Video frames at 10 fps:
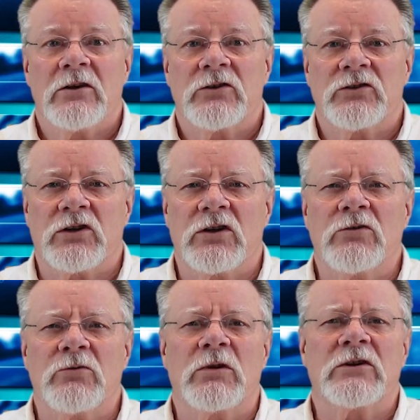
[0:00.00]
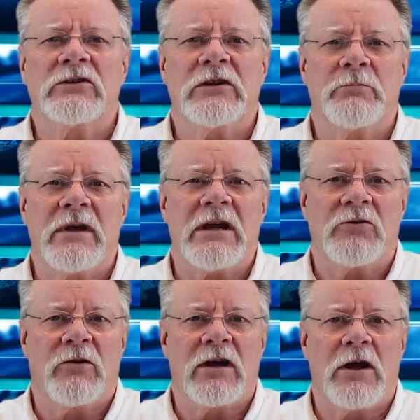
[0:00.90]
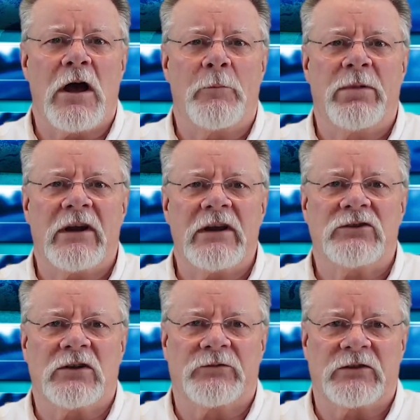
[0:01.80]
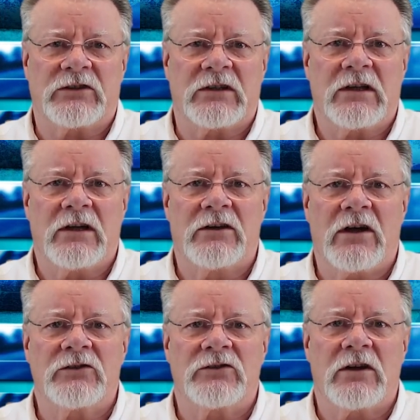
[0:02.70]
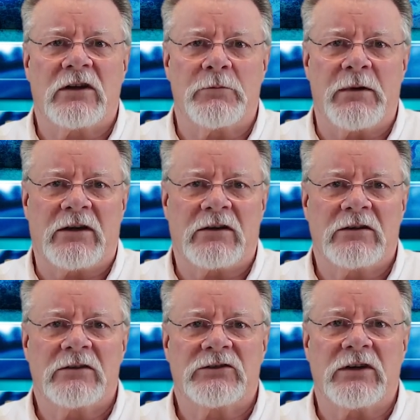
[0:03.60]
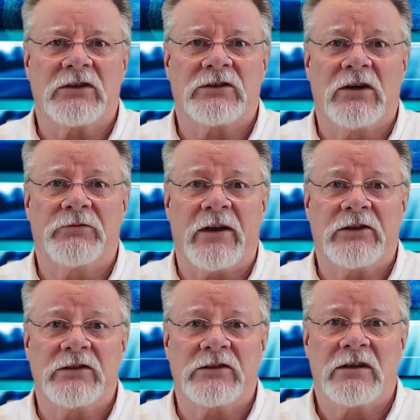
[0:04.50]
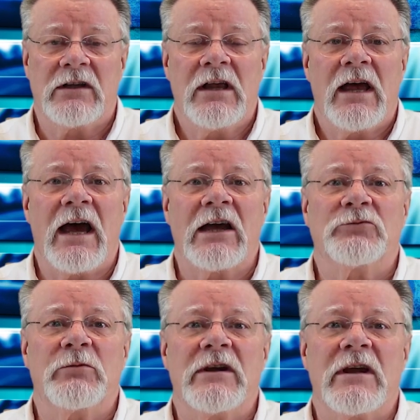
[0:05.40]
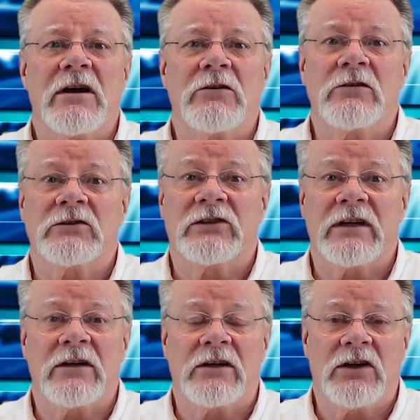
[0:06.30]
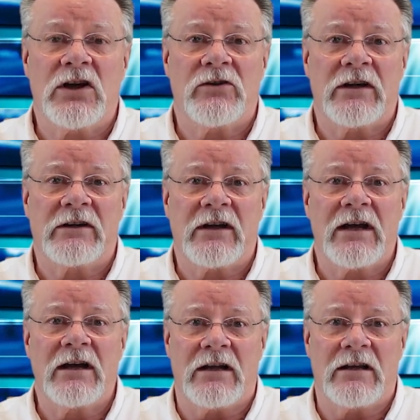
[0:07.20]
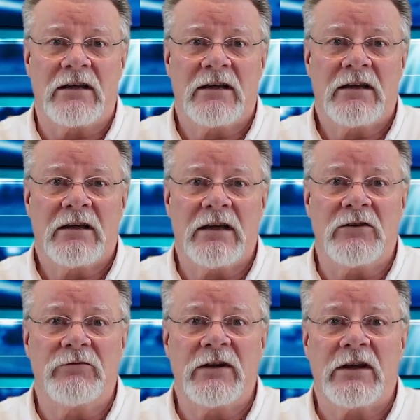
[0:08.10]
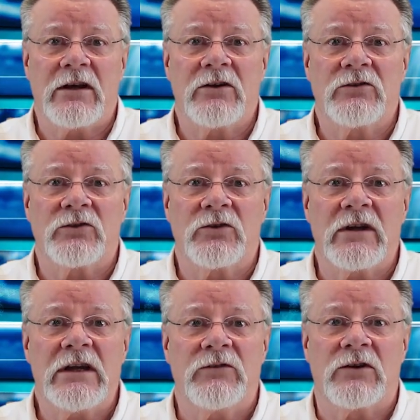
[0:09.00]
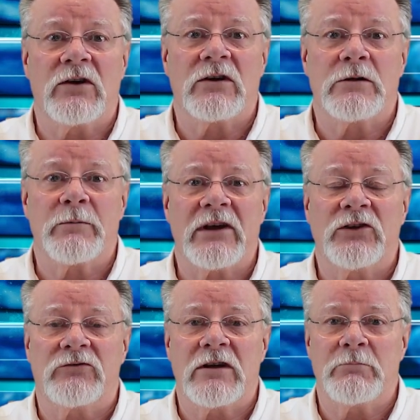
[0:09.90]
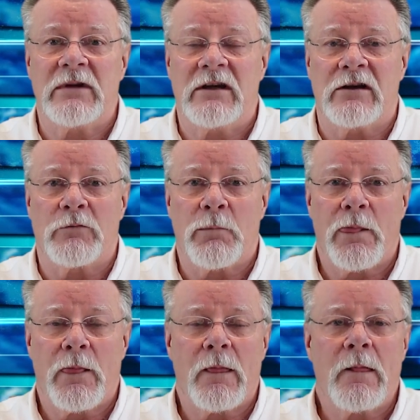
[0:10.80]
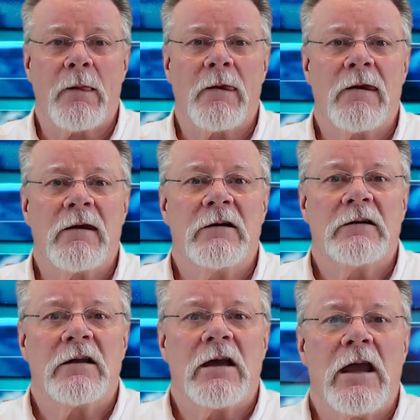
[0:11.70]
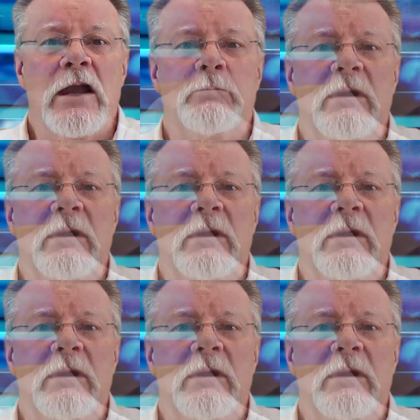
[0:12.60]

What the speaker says: So what does it mean when a police officer does commit such offences, as we now see occurring daily in videos or even on the mainstream media? It